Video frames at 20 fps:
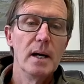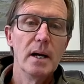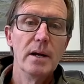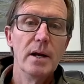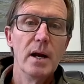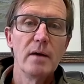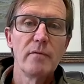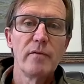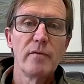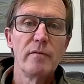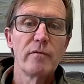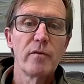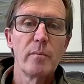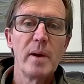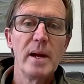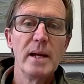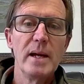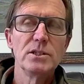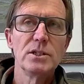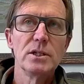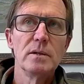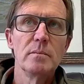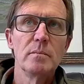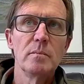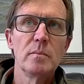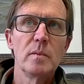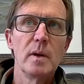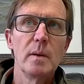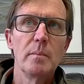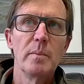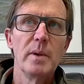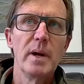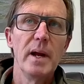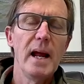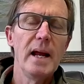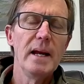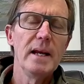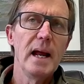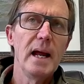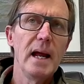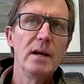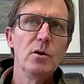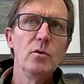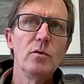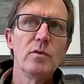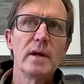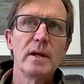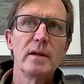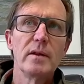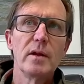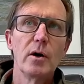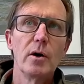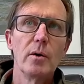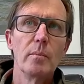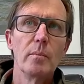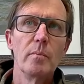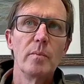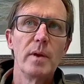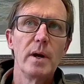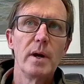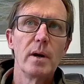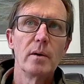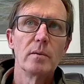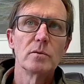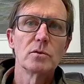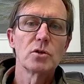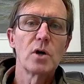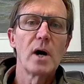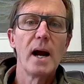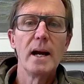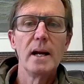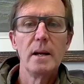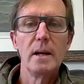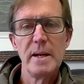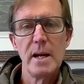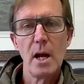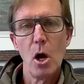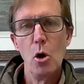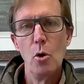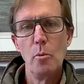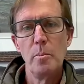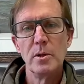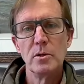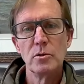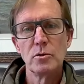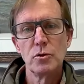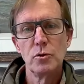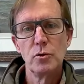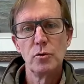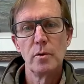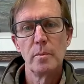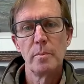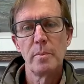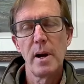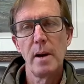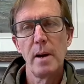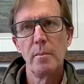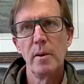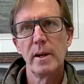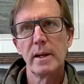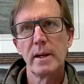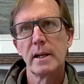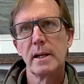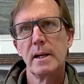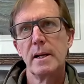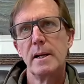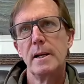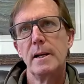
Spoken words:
enough information, but I do think they're trying to be open to the public.